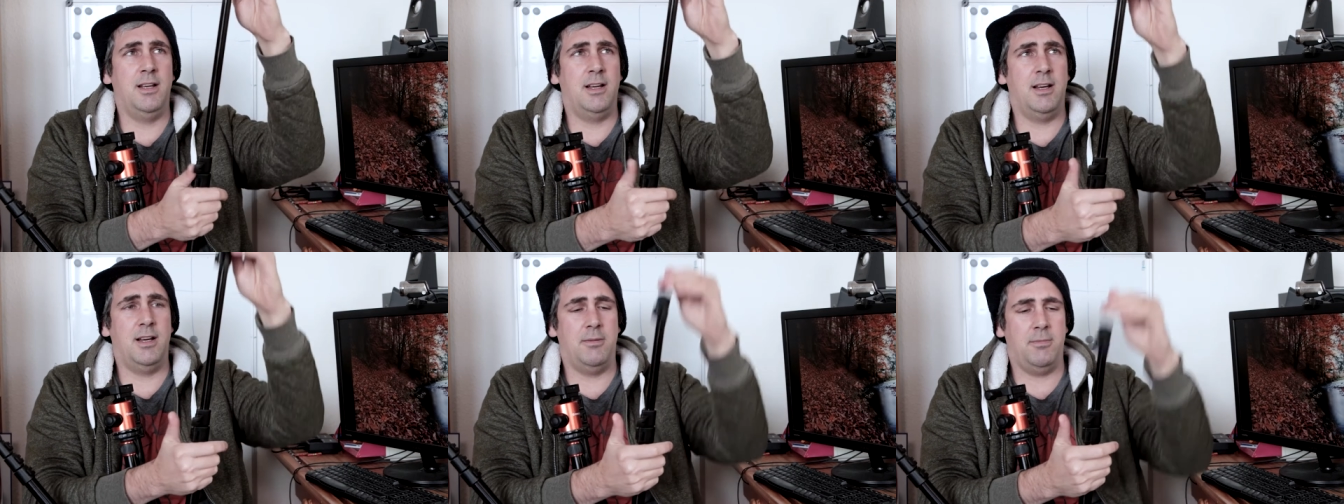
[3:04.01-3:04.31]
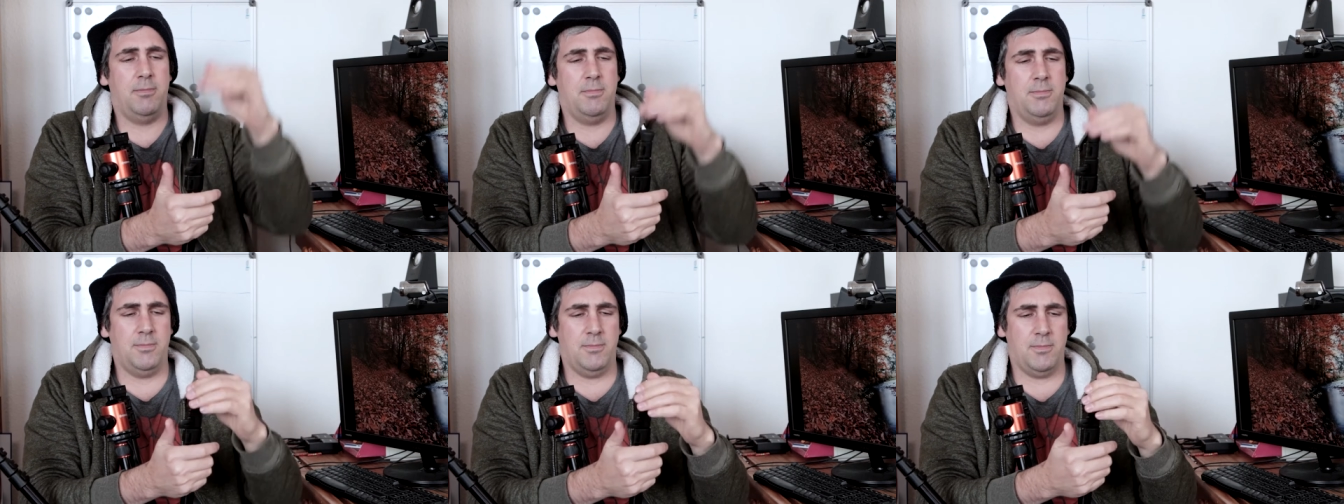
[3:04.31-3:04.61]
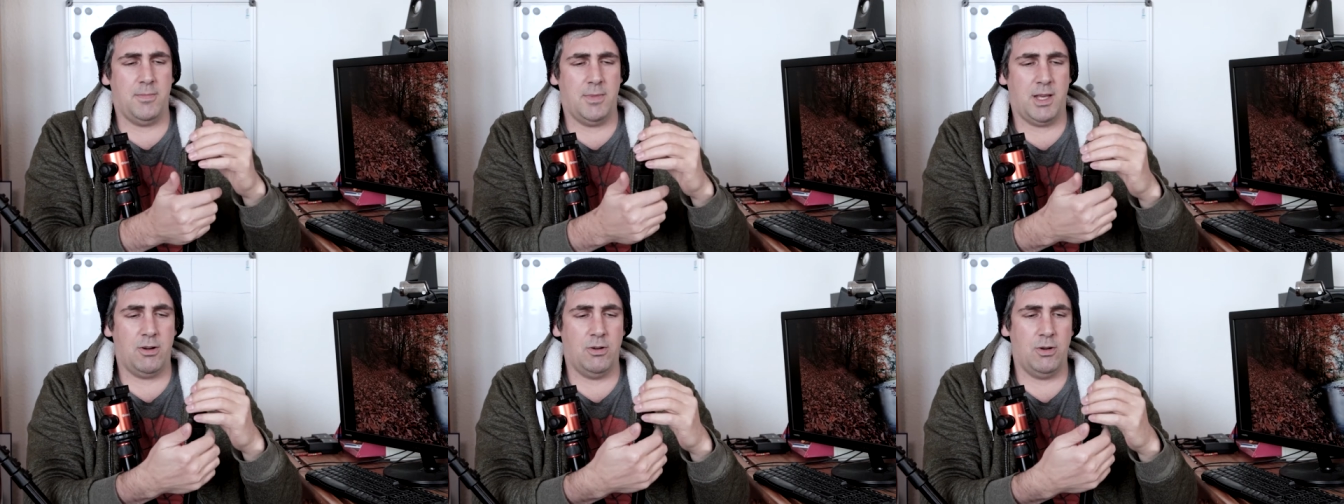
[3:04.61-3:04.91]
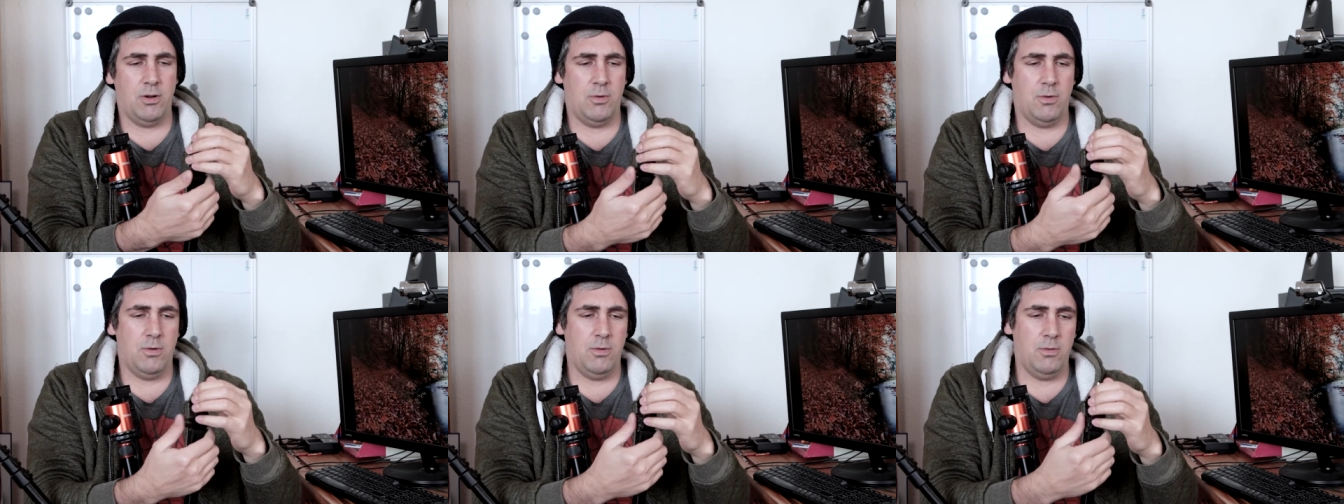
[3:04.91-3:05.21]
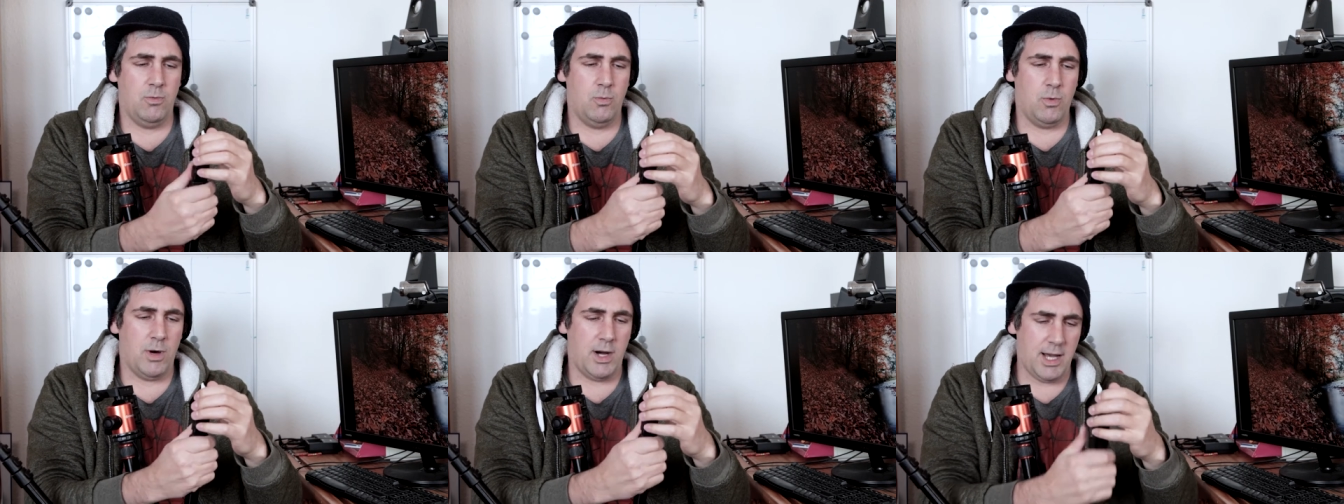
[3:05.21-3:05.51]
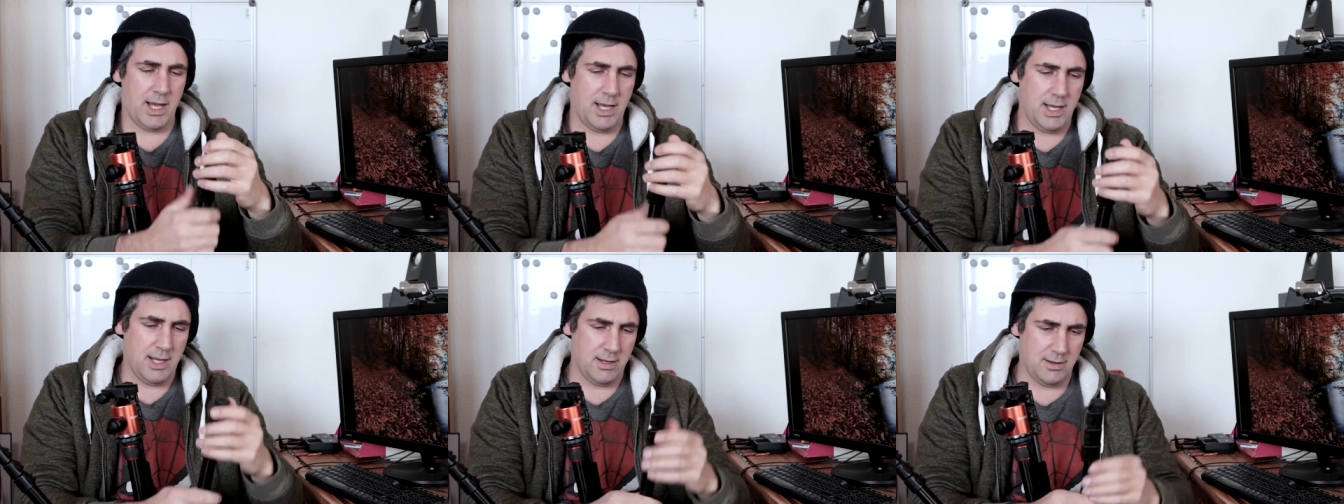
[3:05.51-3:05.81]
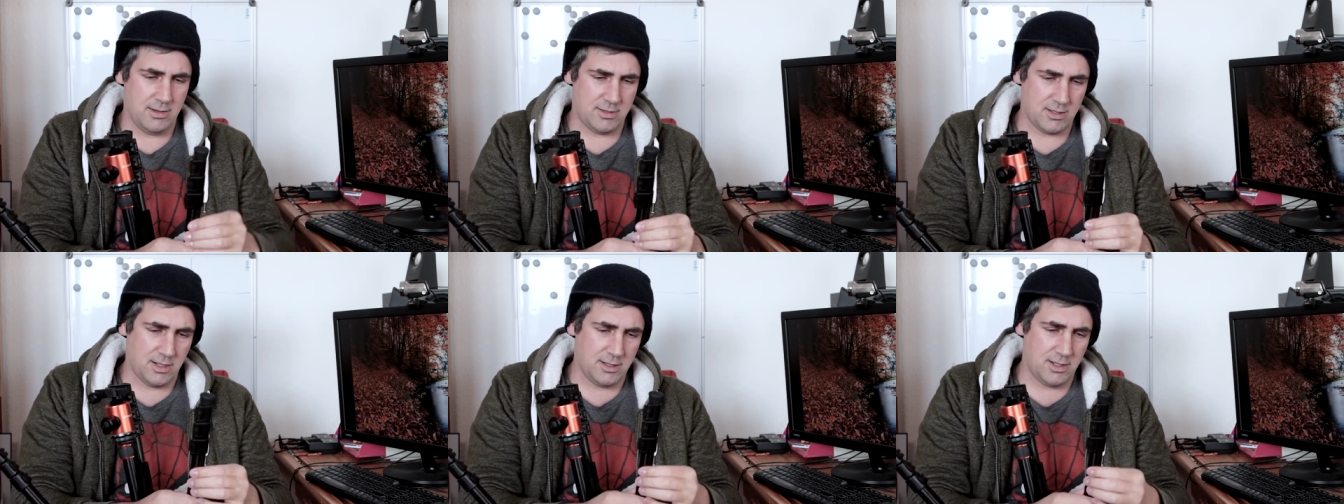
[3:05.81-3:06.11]
Um, I don't know why
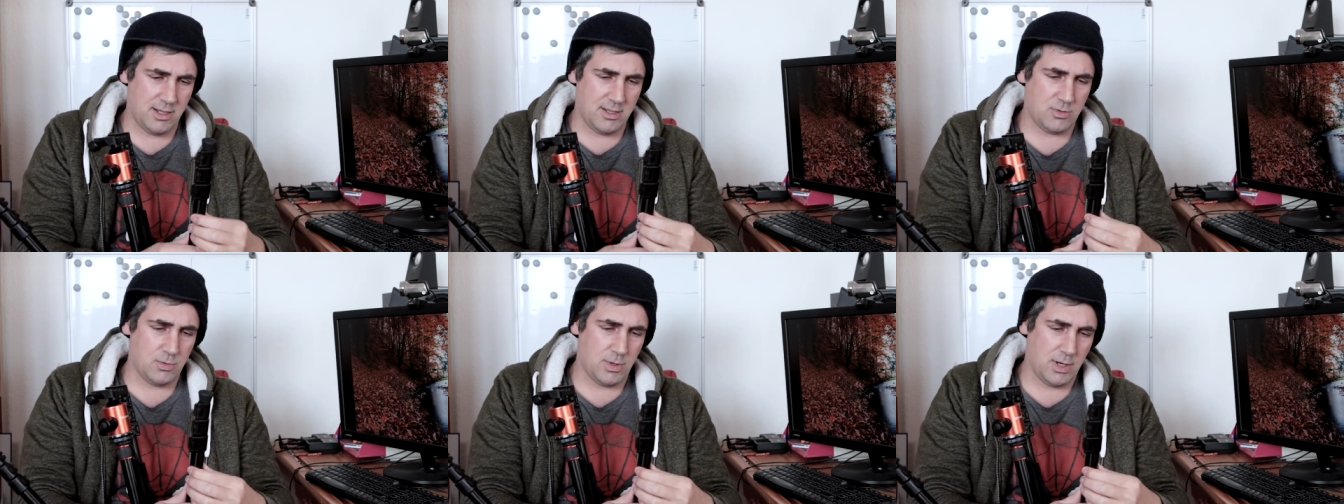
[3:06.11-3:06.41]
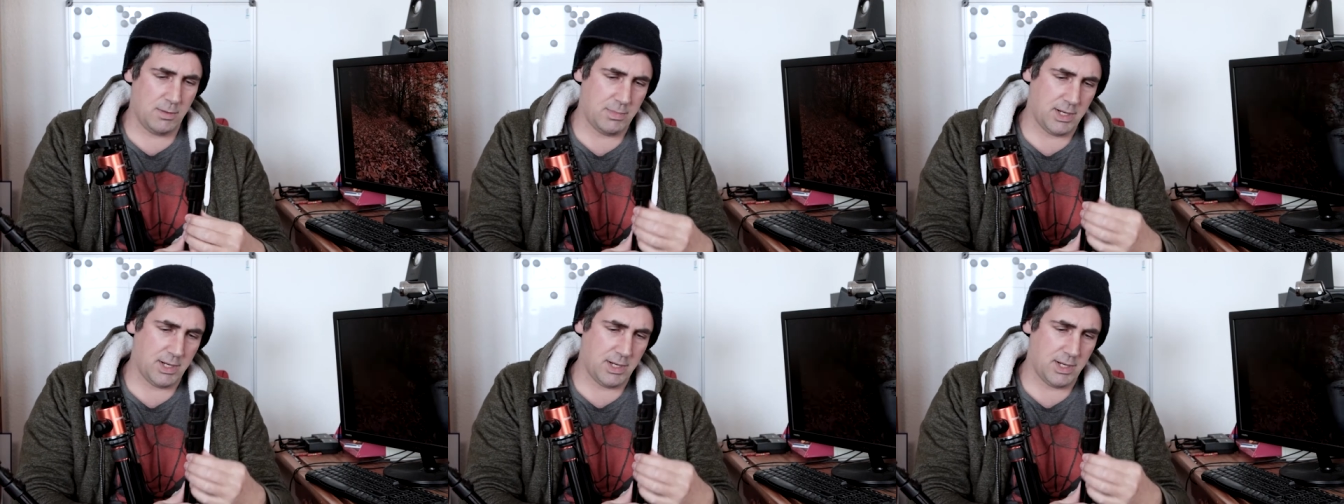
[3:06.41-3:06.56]
it's on this one,